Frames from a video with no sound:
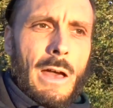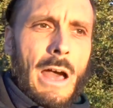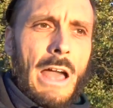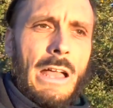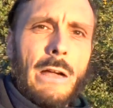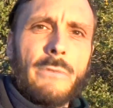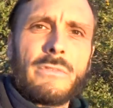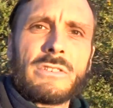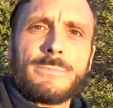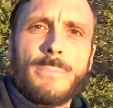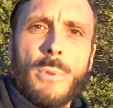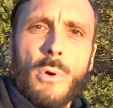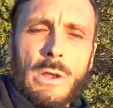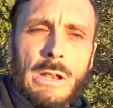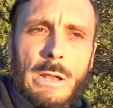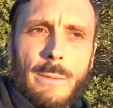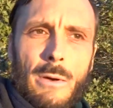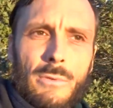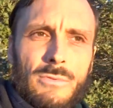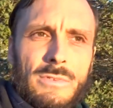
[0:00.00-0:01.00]
I have
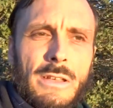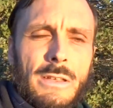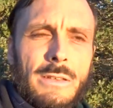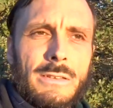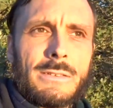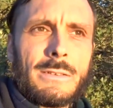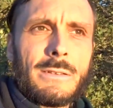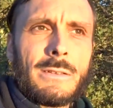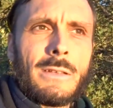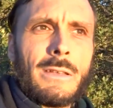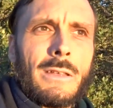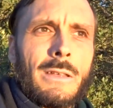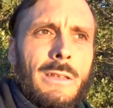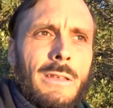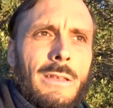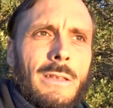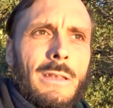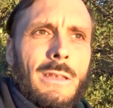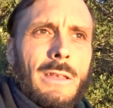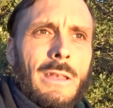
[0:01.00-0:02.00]
spoken about this.
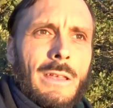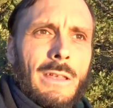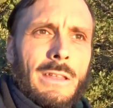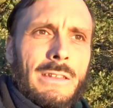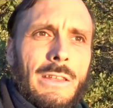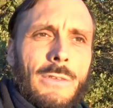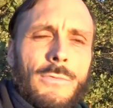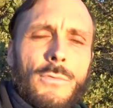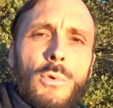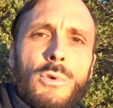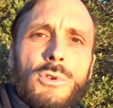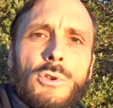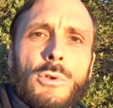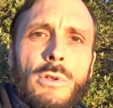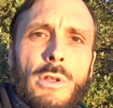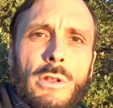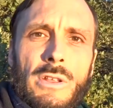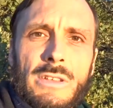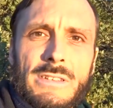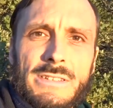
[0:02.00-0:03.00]
The full
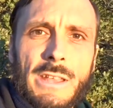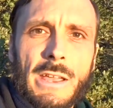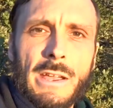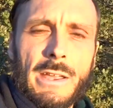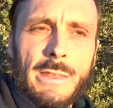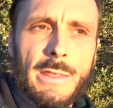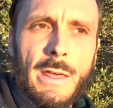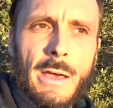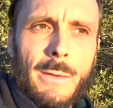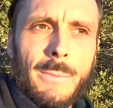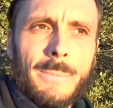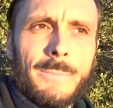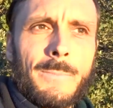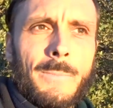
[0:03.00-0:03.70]
union is Yehidah.